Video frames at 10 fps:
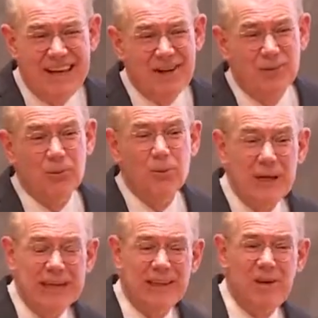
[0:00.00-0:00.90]
in a
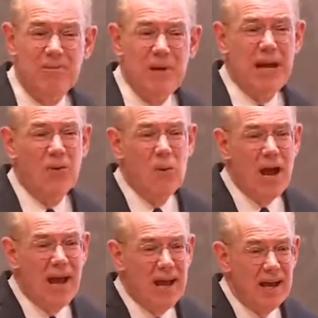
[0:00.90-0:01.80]
really big
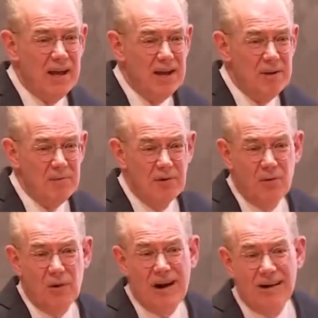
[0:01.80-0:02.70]
way
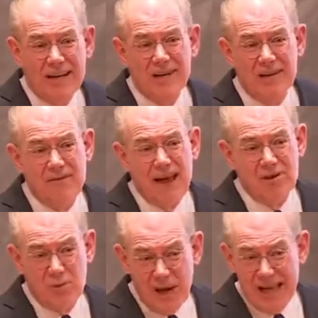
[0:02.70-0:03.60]
before our
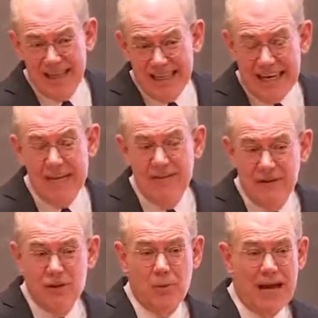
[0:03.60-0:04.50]
individuali-
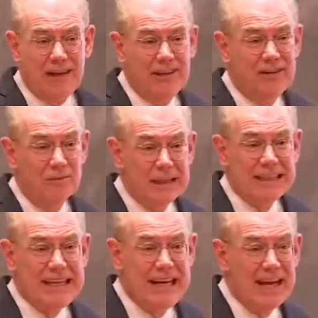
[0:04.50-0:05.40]
individuality
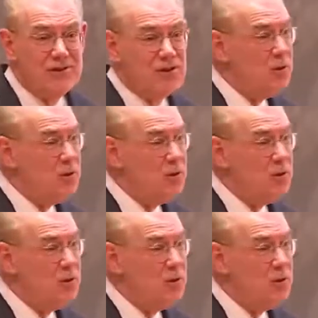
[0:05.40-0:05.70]
really gets